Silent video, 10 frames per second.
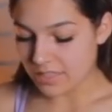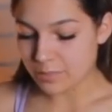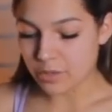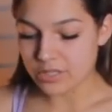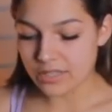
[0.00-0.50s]
this
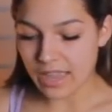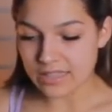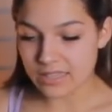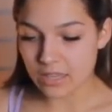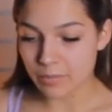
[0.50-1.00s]
person
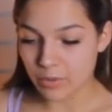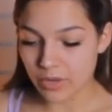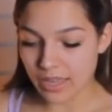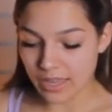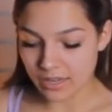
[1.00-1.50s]
hasn't
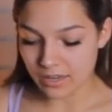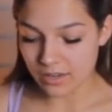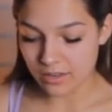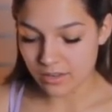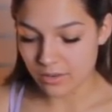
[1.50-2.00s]

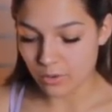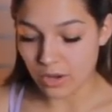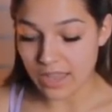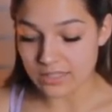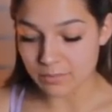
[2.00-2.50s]
communicated, or
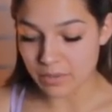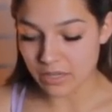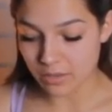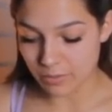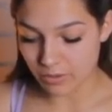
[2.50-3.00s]
hasn't
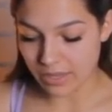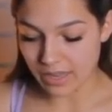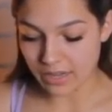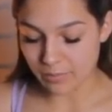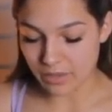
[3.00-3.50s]
been
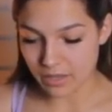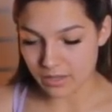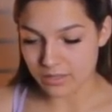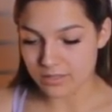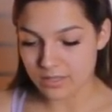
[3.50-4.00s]
communicating,
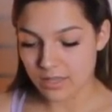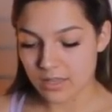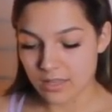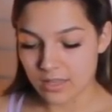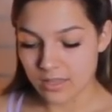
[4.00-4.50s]
because
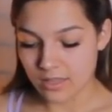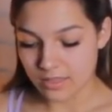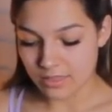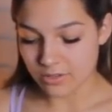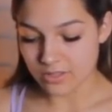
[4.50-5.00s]

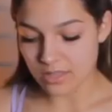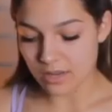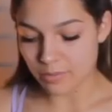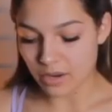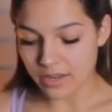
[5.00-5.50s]
there's a
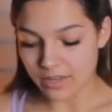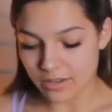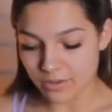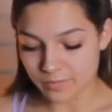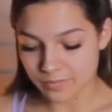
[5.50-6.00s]
lot of pride
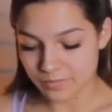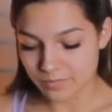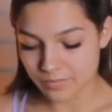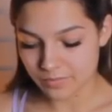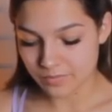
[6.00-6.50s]
here.
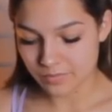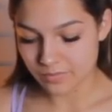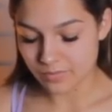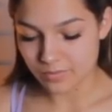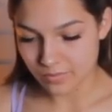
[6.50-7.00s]

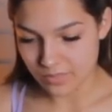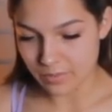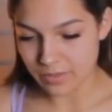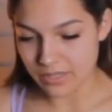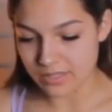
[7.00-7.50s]

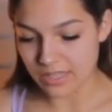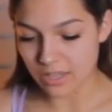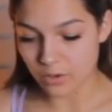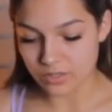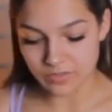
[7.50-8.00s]
Somebody's
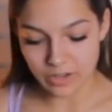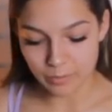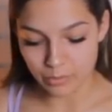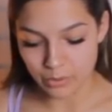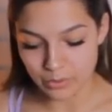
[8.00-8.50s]
ego is very
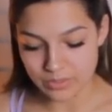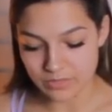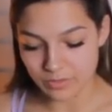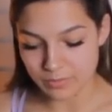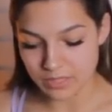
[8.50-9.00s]

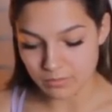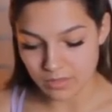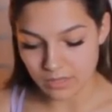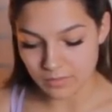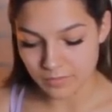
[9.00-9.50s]
bruised from
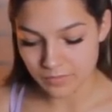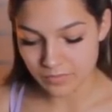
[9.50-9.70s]
something.